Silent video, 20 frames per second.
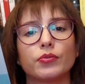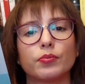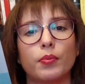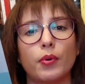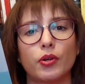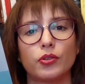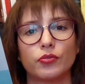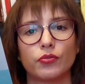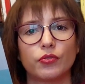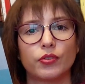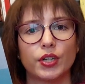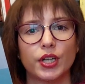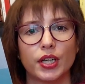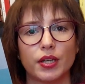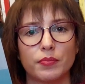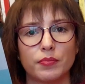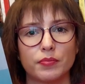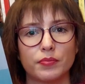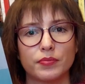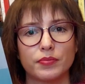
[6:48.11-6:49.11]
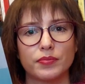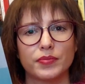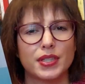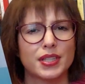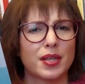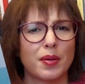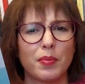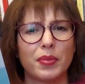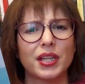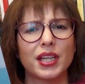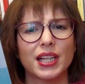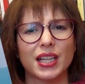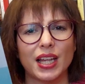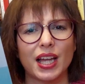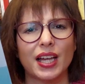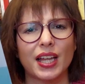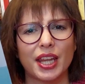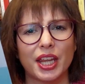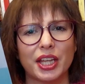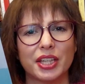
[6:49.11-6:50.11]
bought for him, something
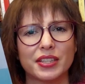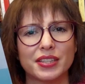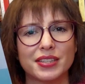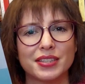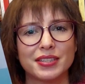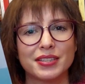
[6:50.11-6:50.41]
like that.